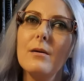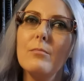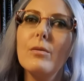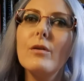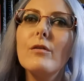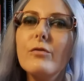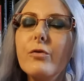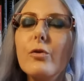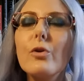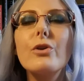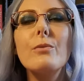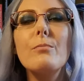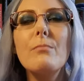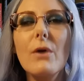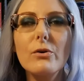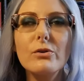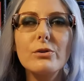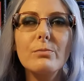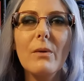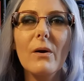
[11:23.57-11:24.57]
but for the
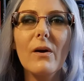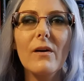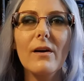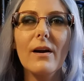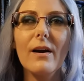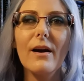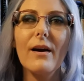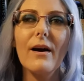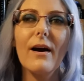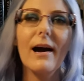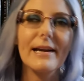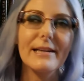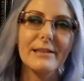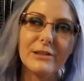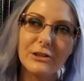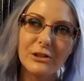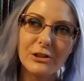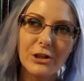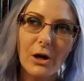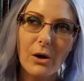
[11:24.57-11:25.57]
most part, I
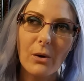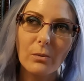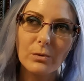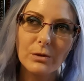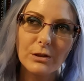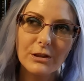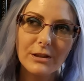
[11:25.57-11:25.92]
don't.